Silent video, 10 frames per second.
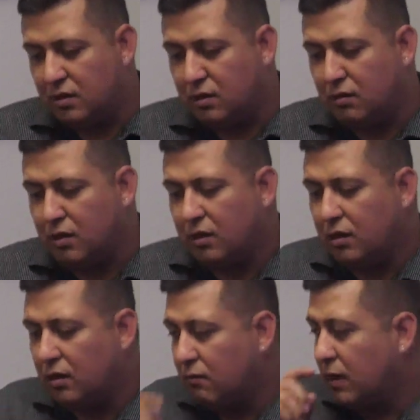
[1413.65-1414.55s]
in the
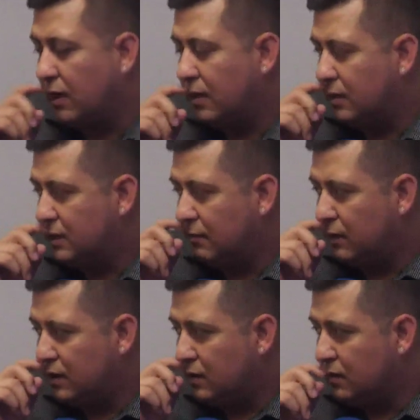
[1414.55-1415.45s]
reality
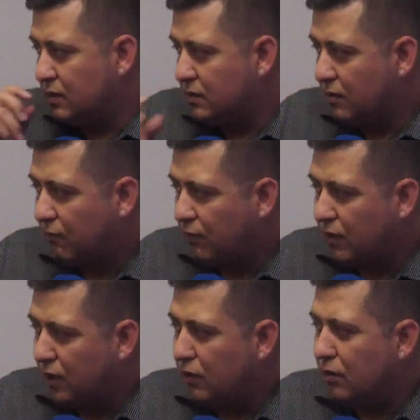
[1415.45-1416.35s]
TV shows and so
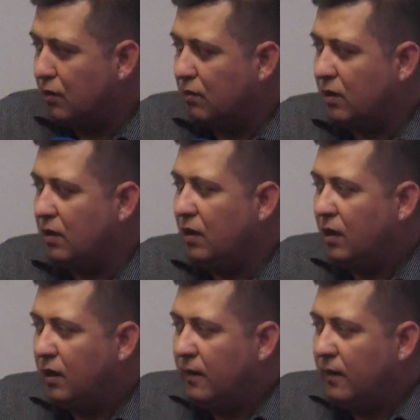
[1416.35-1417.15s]
forth, and you know that